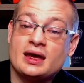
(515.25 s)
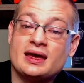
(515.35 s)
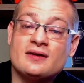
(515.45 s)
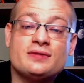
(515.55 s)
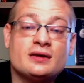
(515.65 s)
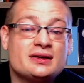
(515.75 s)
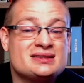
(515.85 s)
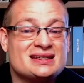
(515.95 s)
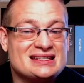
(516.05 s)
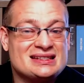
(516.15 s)
If there
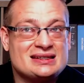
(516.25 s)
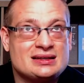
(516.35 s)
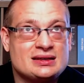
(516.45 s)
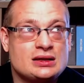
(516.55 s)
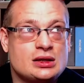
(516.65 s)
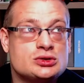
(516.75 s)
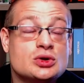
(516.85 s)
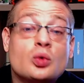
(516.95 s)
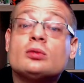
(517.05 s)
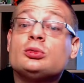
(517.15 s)
is a
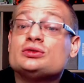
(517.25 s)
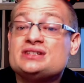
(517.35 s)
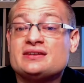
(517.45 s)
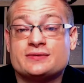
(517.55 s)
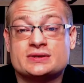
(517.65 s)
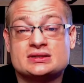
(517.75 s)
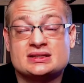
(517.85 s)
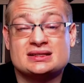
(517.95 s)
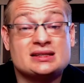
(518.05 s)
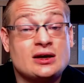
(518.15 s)
notable difference
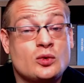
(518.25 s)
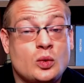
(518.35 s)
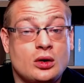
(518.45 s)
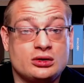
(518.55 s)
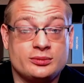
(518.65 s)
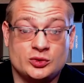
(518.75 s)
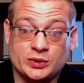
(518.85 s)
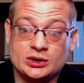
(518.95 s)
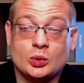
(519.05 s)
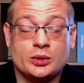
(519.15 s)
in sound quality
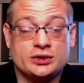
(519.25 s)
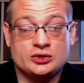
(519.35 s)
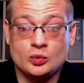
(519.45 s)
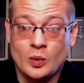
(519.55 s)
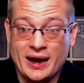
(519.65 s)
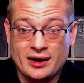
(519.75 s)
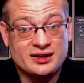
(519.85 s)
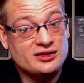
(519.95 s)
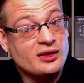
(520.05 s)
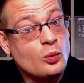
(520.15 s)
between going to wired
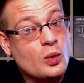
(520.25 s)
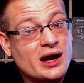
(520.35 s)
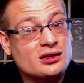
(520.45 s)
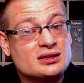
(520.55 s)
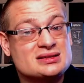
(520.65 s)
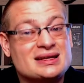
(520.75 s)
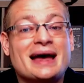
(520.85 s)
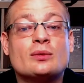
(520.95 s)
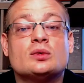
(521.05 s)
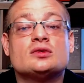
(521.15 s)
and the wireless,
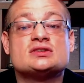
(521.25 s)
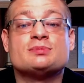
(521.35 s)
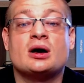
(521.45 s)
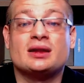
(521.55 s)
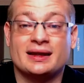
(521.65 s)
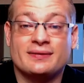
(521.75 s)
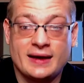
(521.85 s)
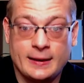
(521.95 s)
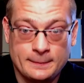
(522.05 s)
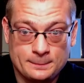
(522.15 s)
I will spotlight
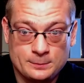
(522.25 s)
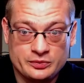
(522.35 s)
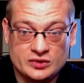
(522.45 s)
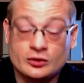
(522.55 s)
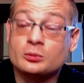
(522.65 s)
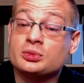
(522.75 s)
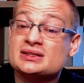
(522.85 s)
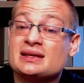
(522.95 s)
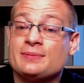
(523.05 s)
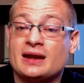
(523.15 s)
that. So
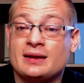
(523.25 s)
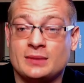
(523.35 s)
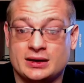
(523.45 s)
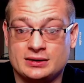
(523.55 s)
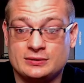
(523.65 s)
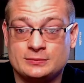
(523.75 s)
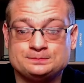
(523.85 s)
please keep that in mind.